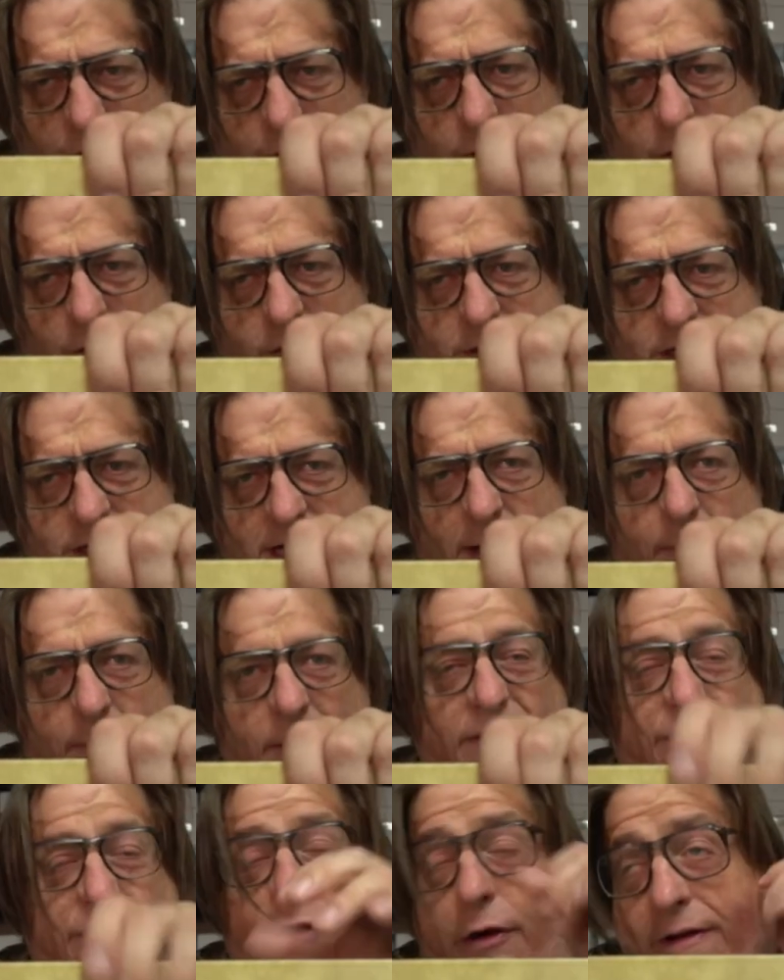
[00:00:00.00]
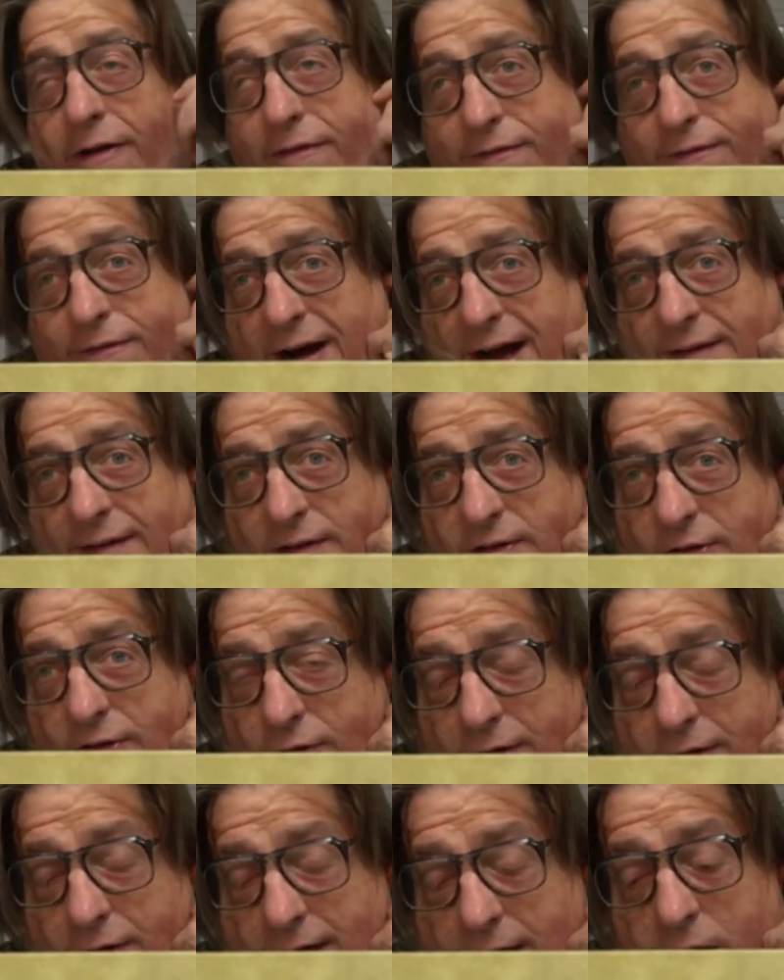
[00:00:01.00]
through 13. I believe 35
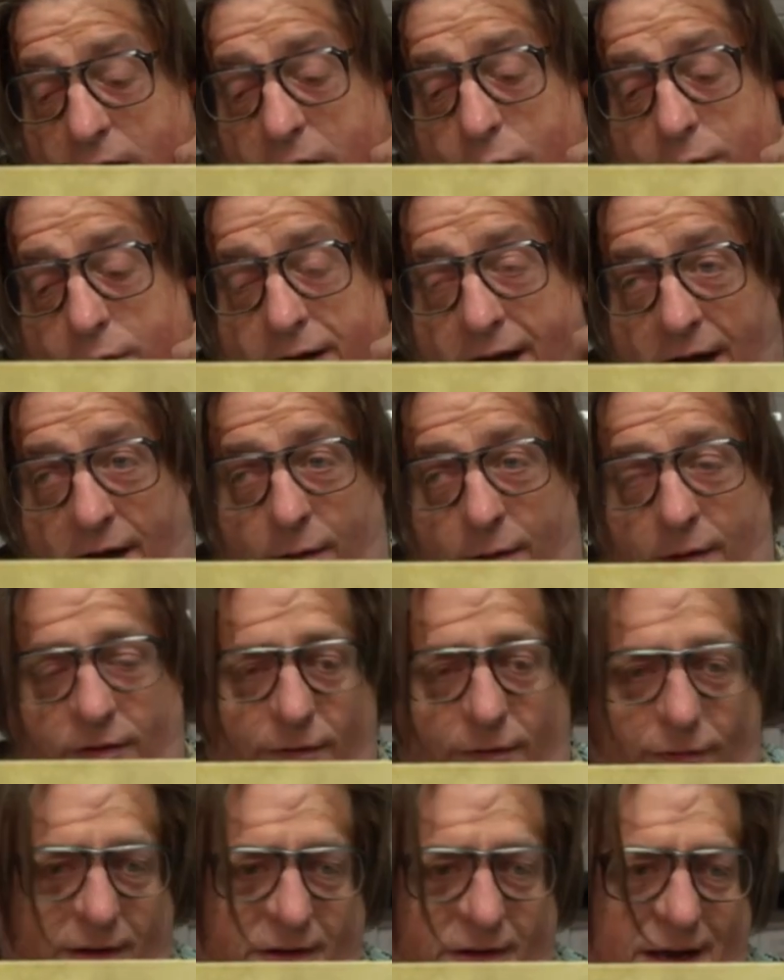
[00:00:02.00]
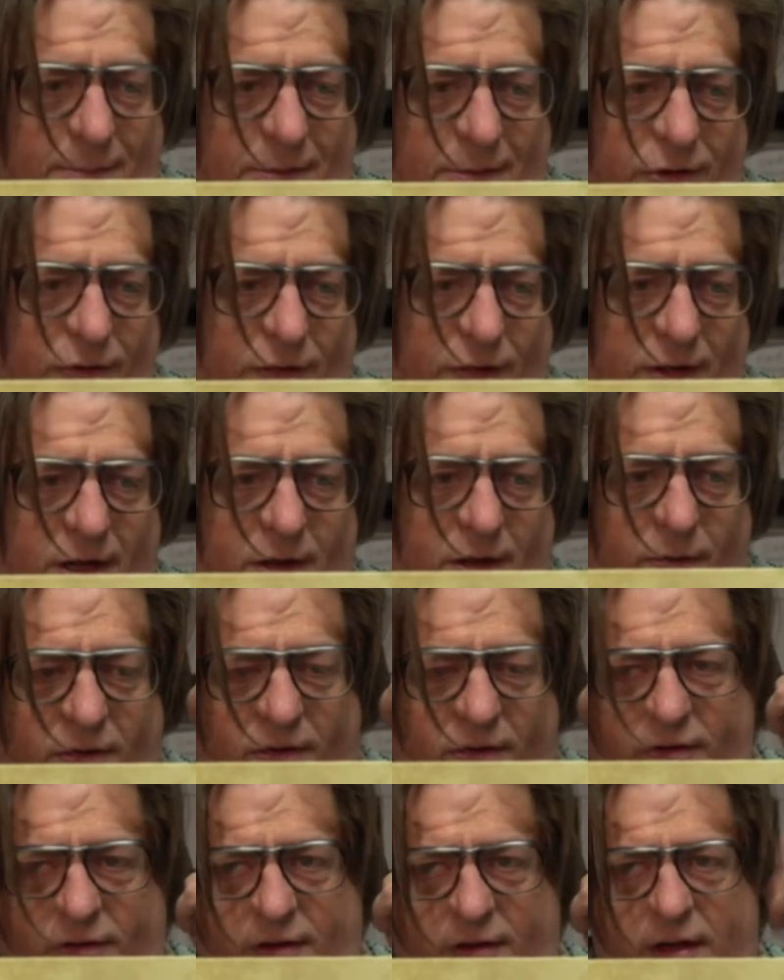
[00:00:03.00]
issues are out now as of the time of this video, which
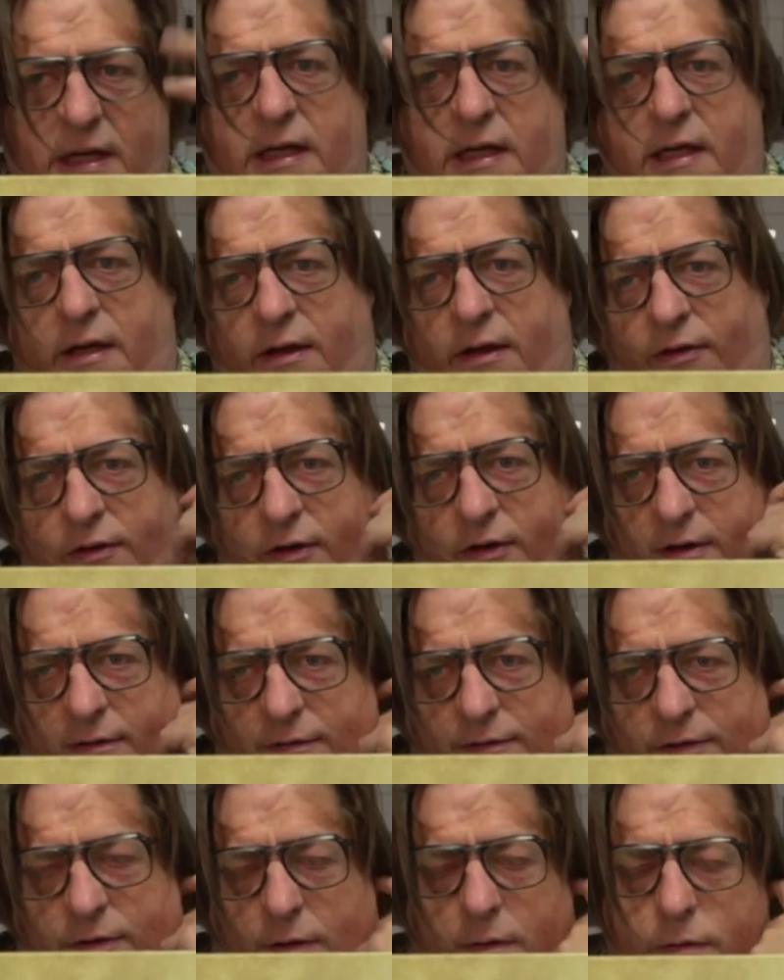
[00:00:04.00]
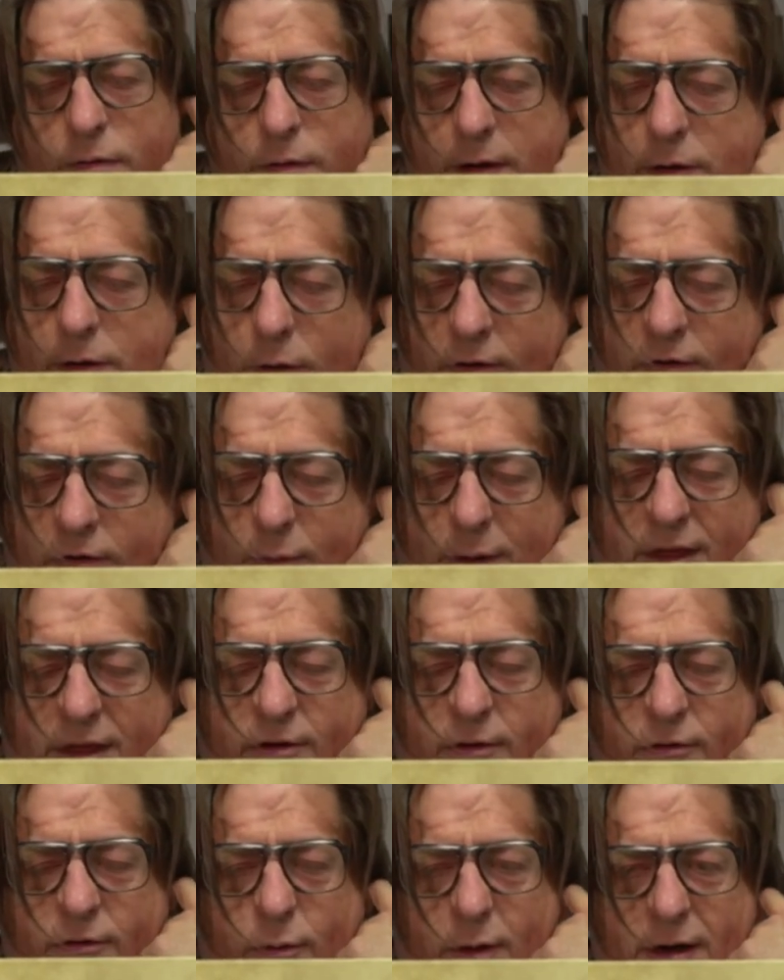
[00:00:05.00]
is sort of three quarters of the way
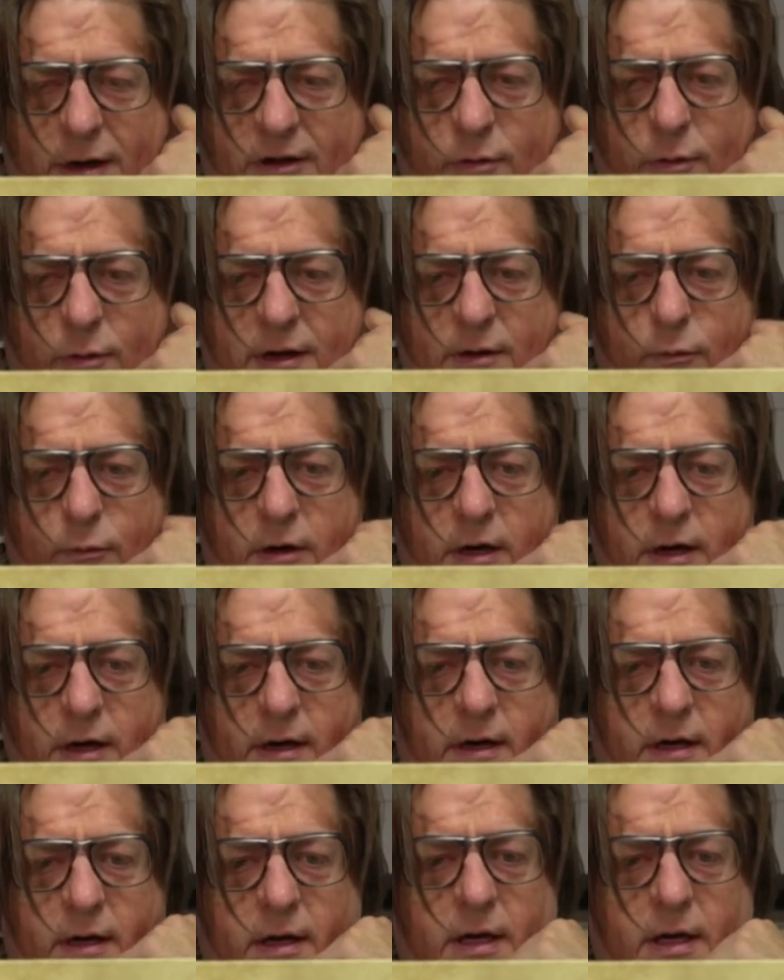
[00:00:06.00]
through 2021.